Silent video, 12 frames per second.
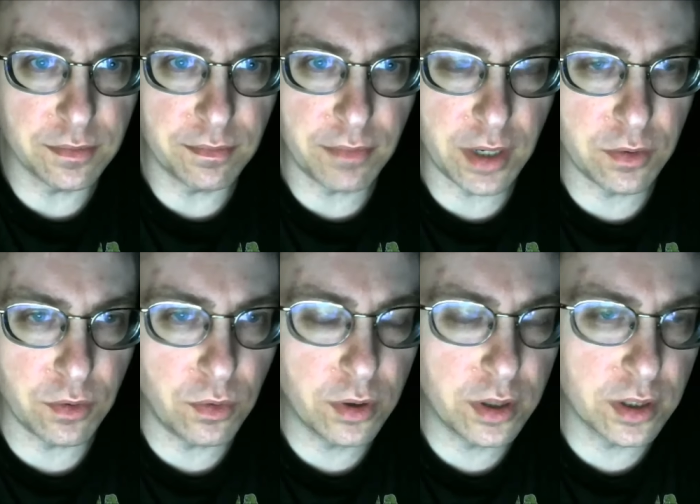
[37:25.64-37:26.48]

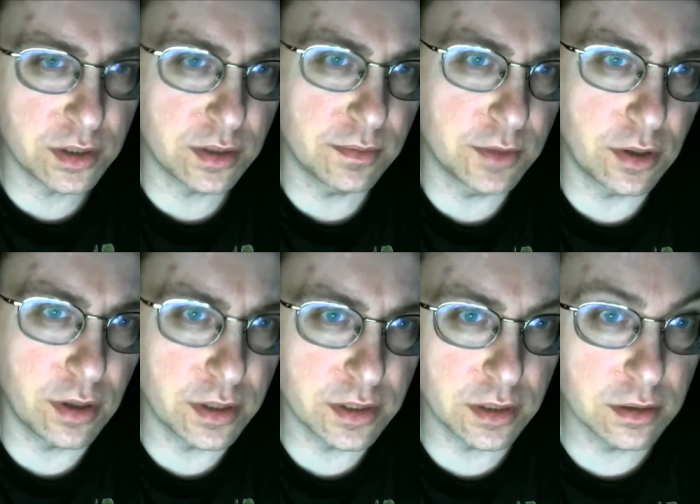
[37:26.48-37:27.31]
microorganisms
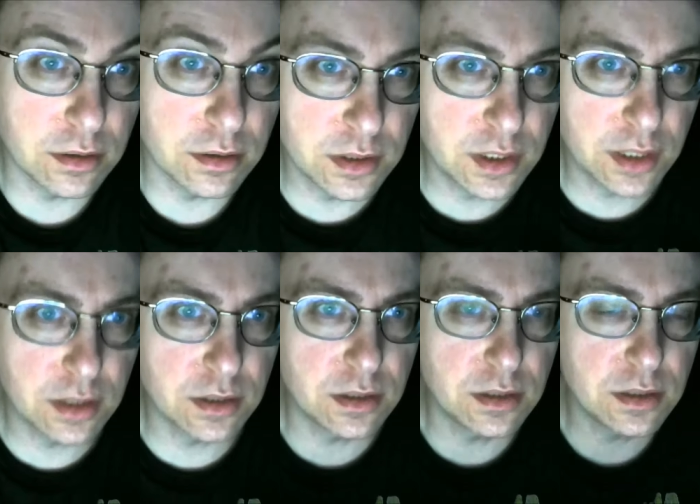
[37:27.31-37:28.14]
causing
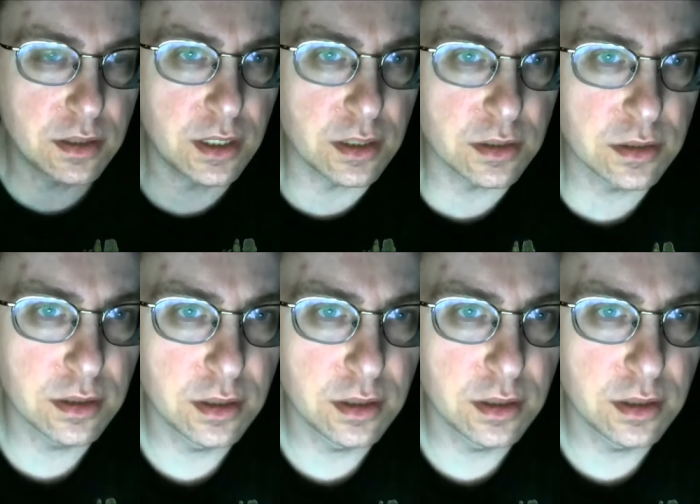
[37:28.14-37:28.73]
sickness and disease.